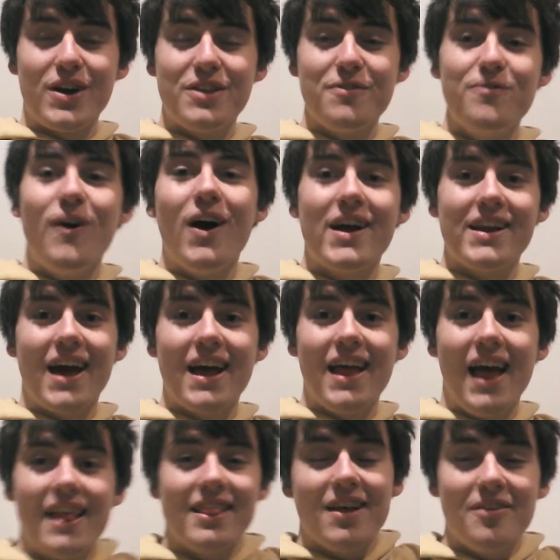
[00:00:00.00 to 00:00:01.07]
It's fun. I,
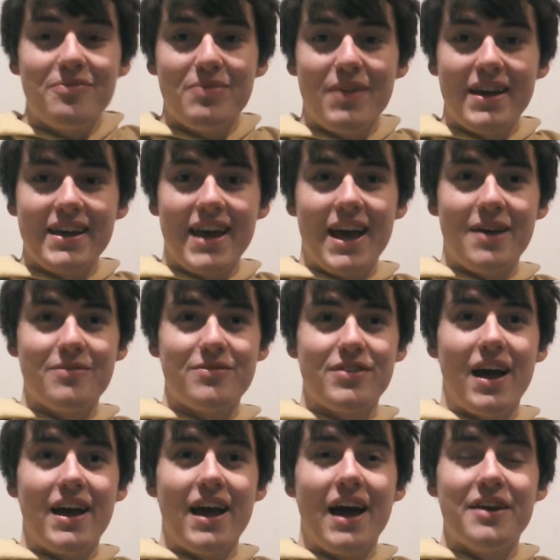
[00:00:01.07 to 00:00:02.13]
I love playing games.
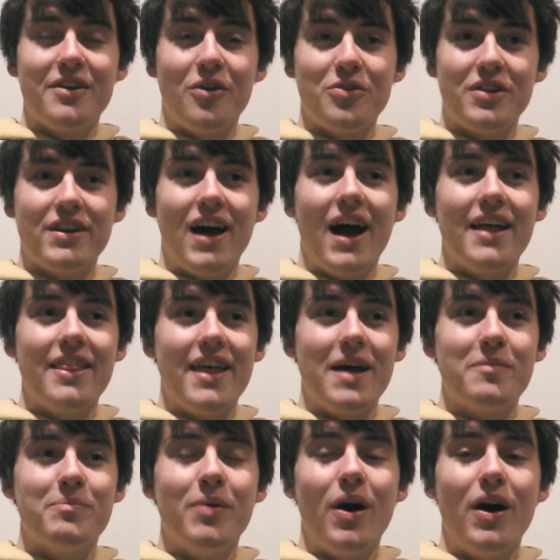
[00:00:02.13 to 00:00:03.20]
I, I don't deny
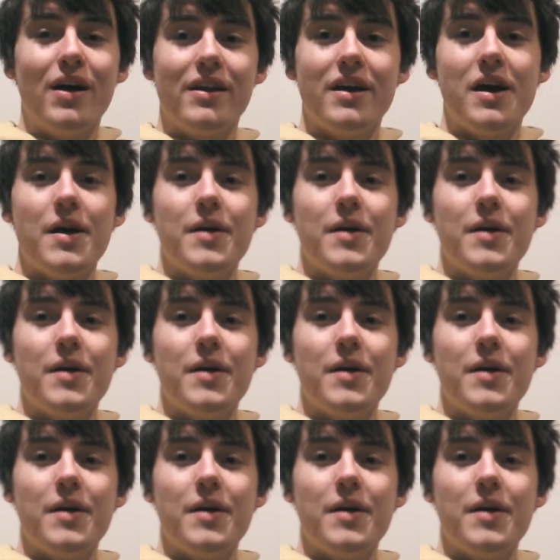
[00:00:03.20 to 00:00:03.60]
that. But